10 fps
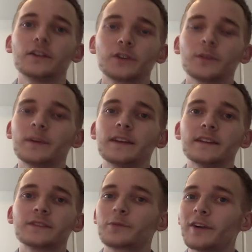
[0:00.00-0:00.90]
Germany
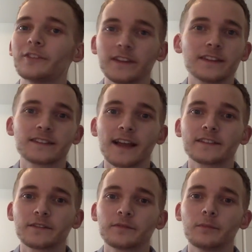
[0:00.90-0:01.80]
is roughly the
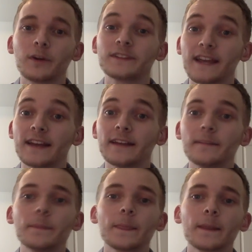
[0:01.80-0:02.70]
size of Montana.